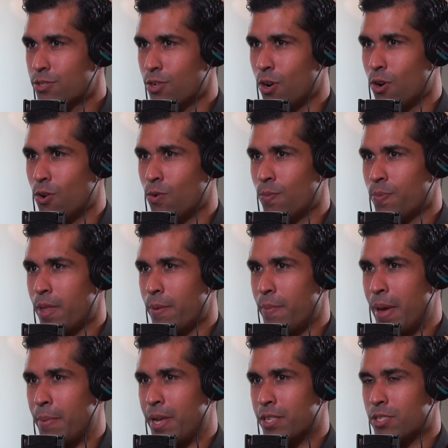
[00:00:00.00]
So
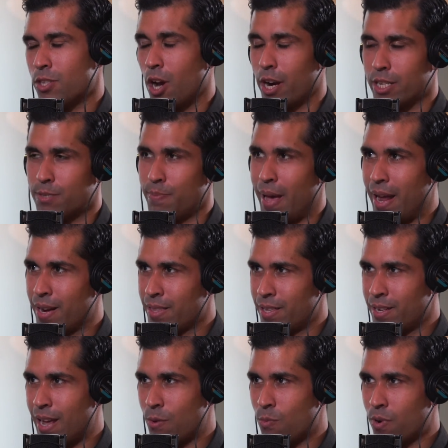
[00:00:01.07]
maybe it's not expanding
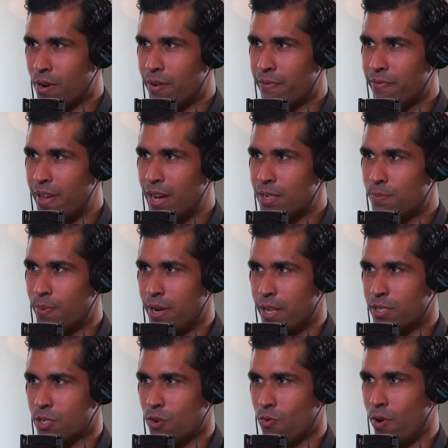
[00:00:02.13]
the network effect, but
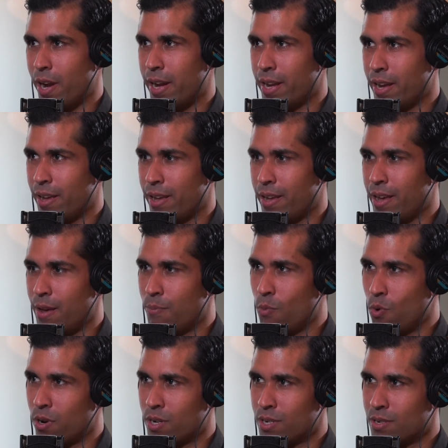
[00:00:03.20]
it's creating a more